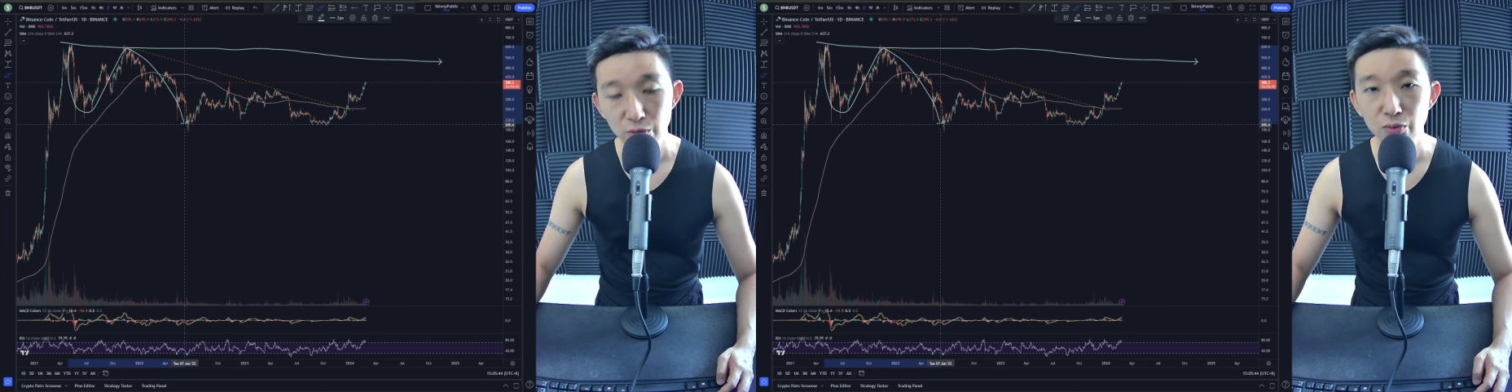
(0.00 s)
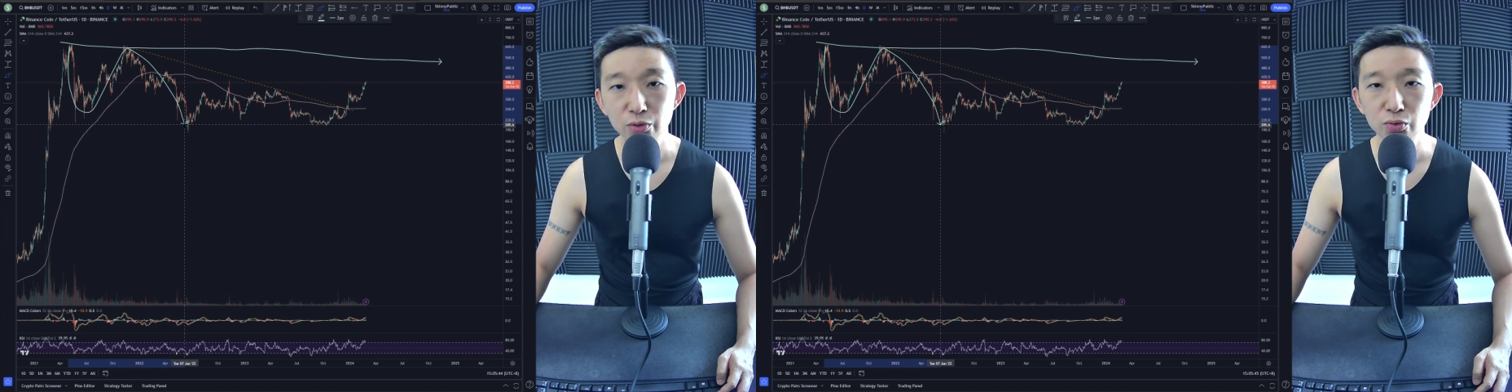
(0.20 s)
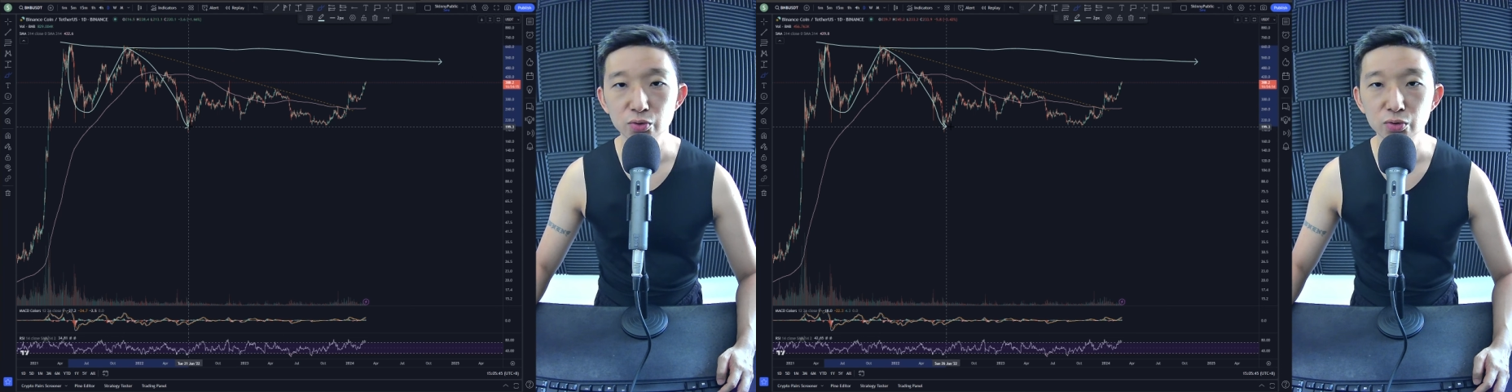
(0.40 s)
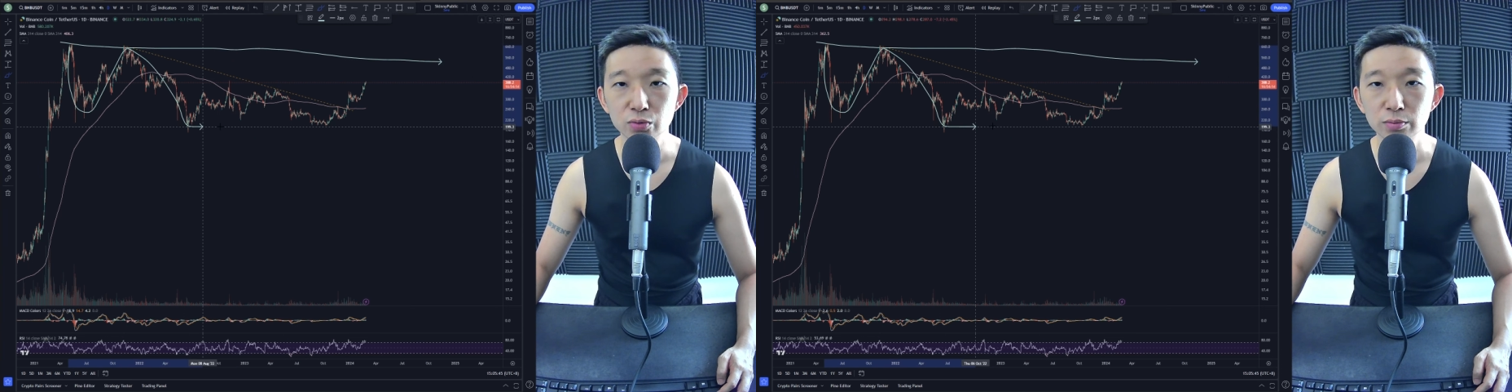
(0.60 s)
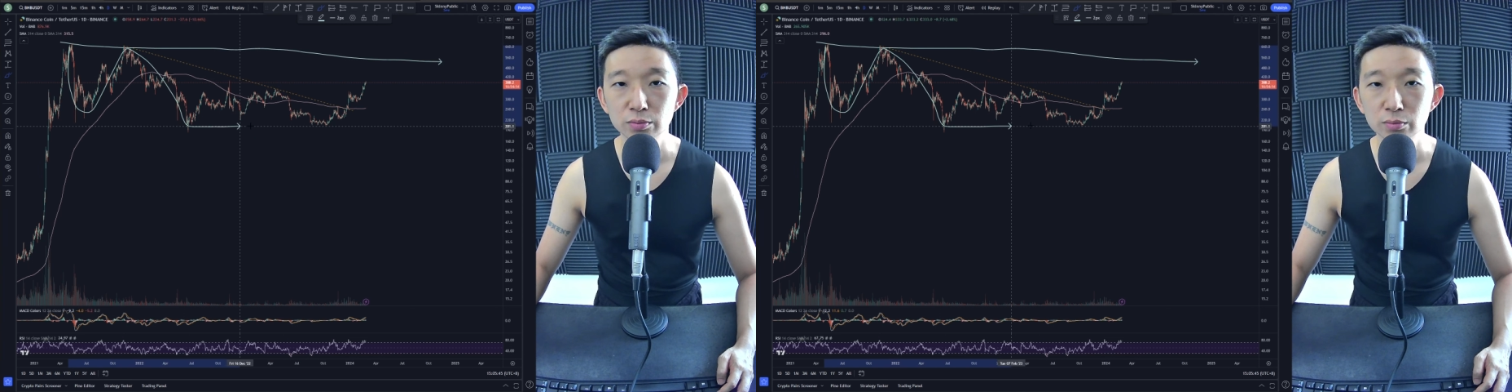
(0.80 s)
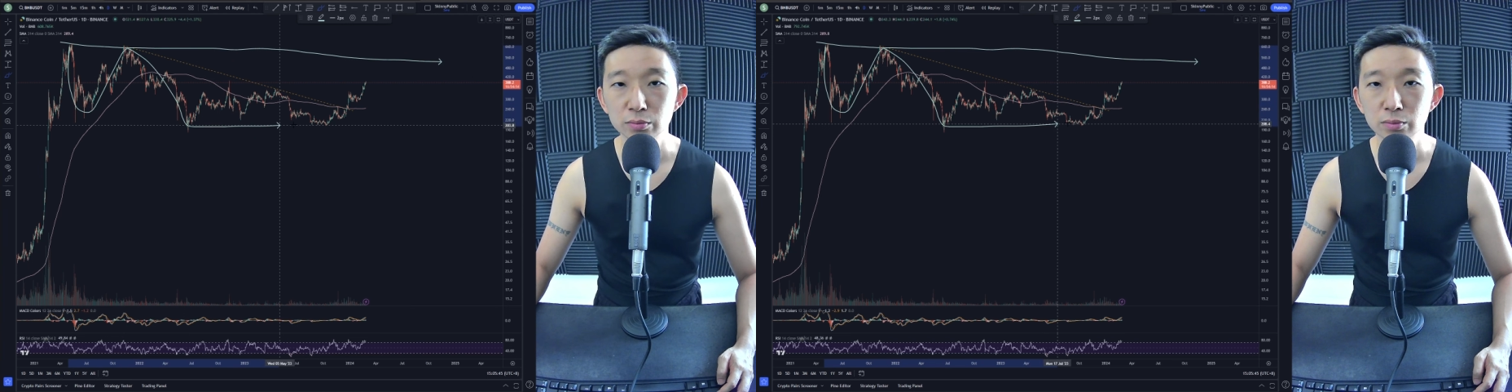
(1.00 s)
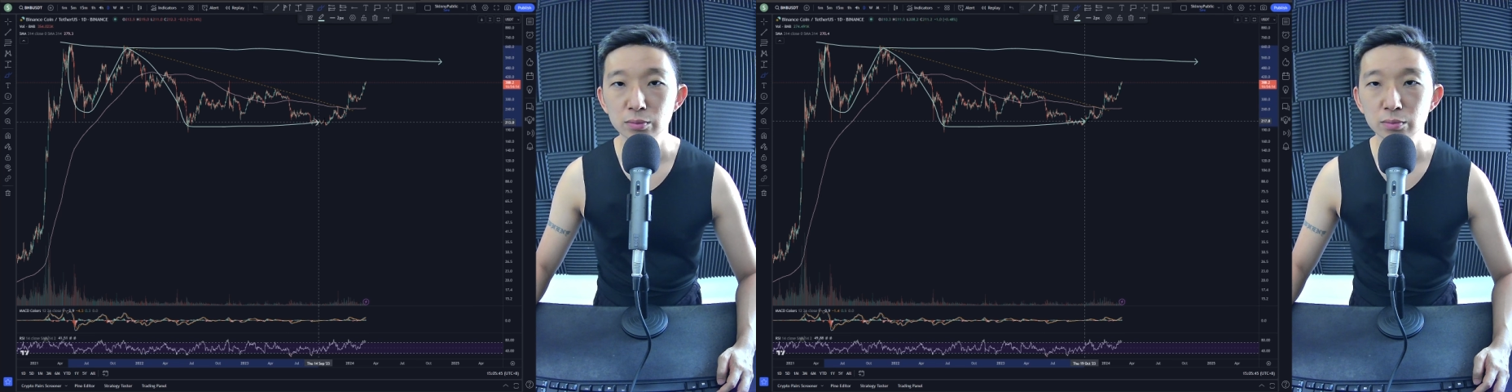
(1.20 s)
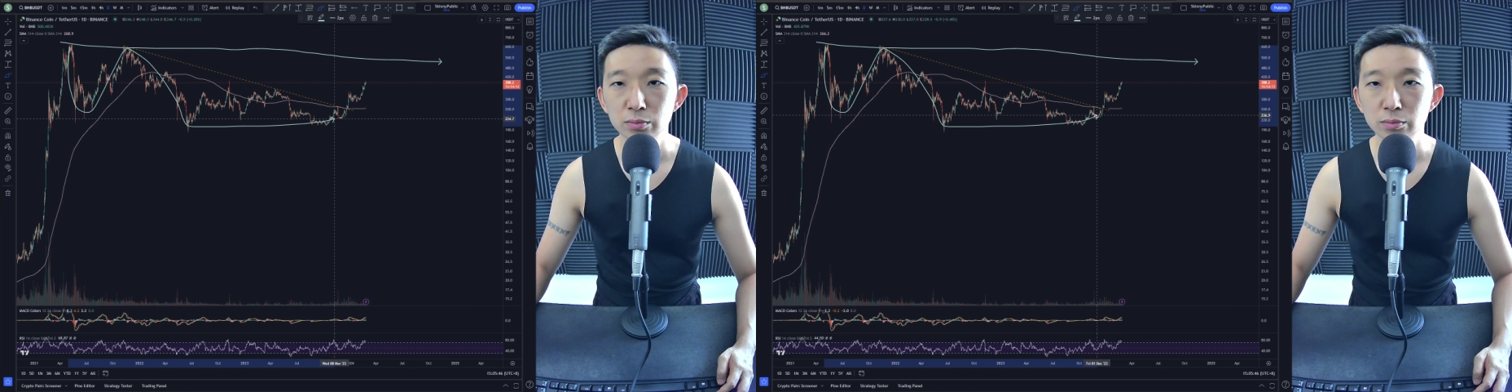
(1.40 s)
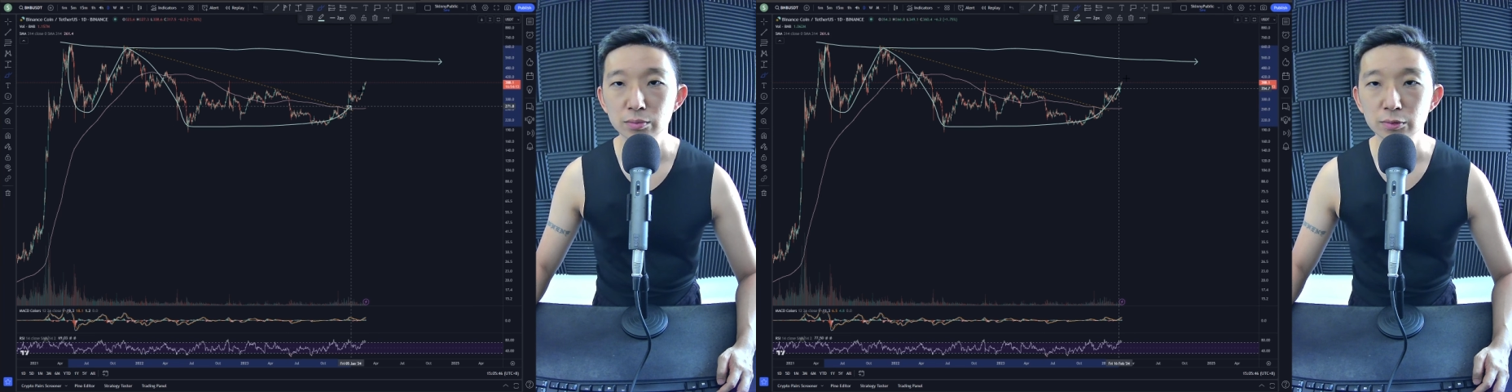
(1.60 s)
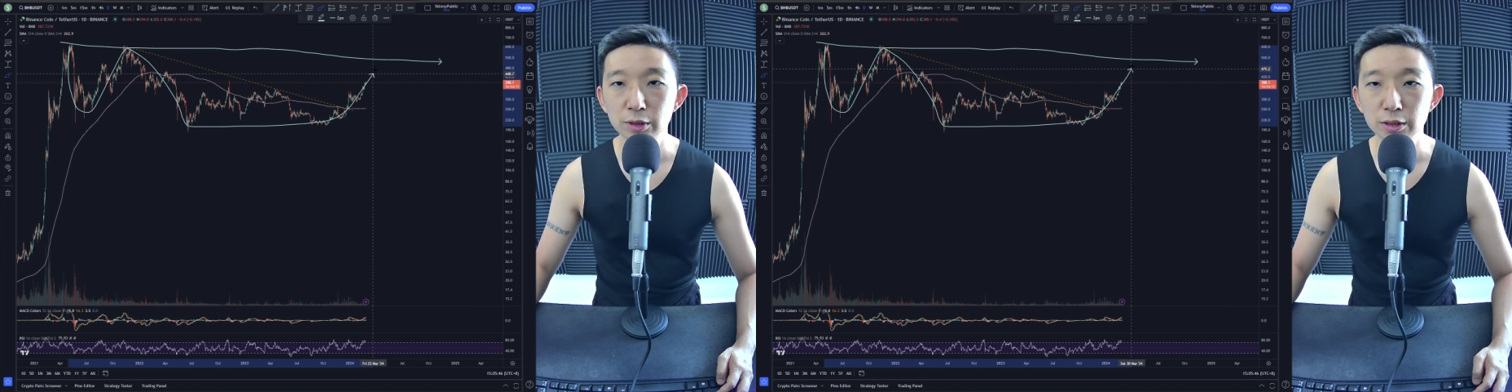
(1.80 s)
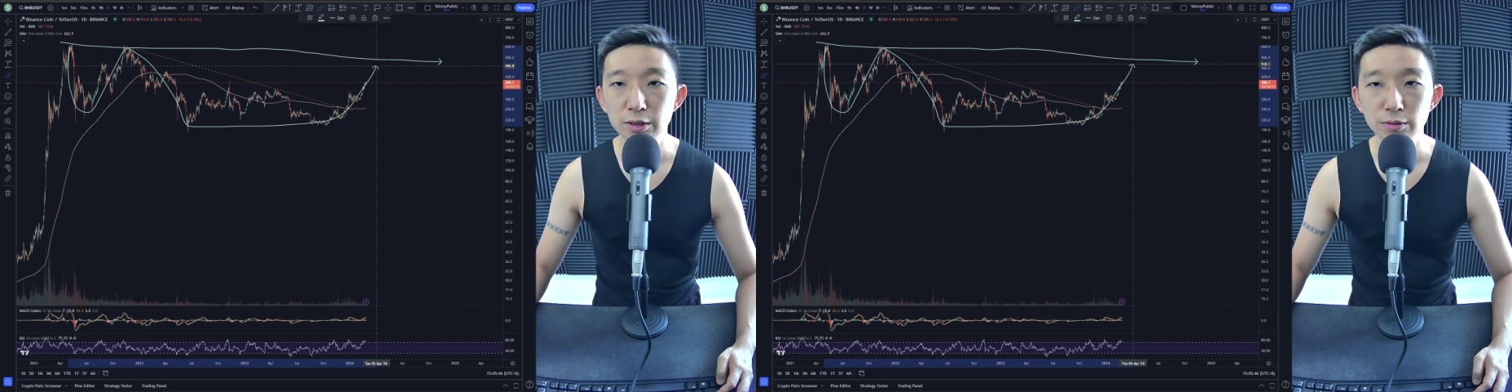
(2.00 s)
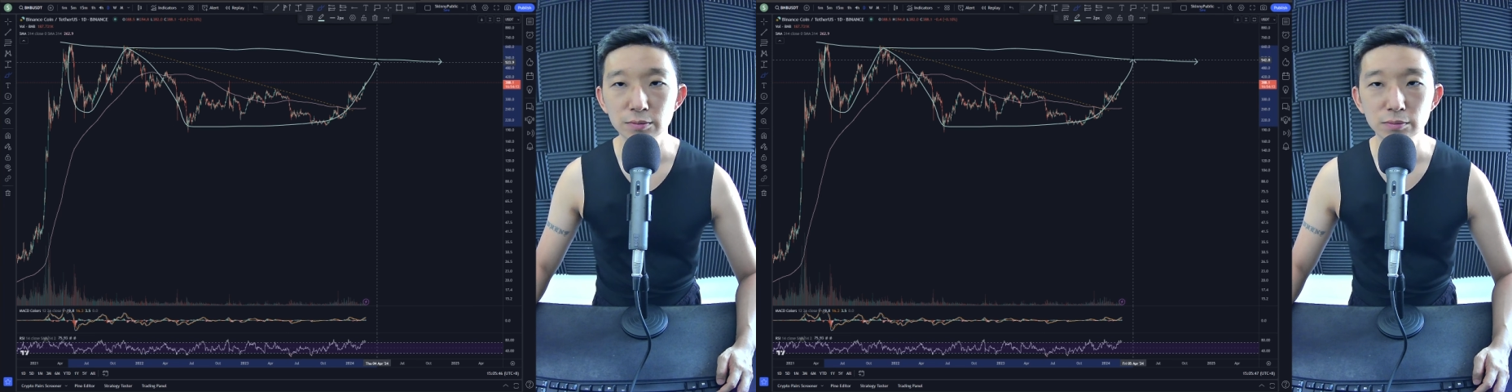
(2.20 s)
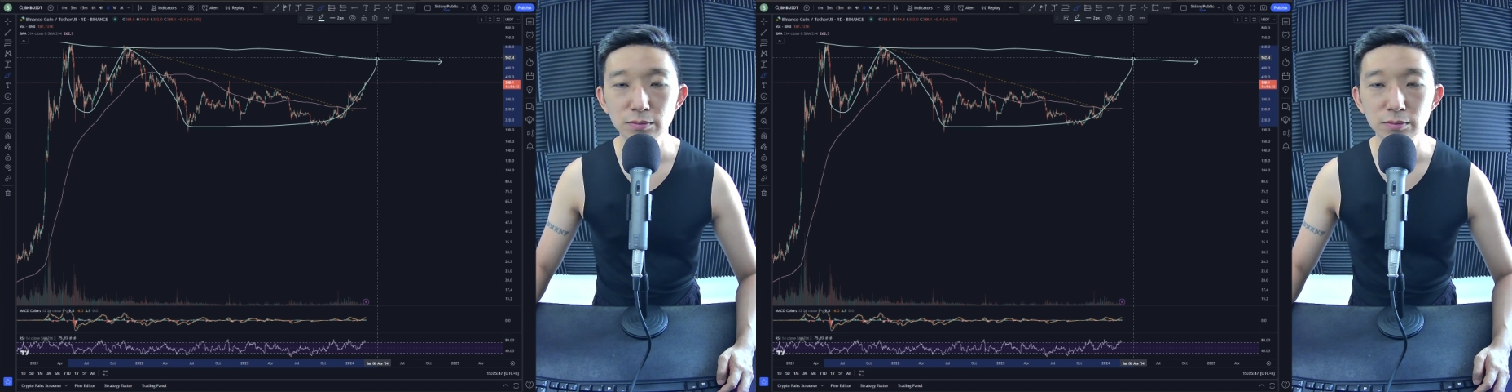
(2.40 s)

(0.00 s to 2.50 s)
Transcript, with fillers: 2022. Right.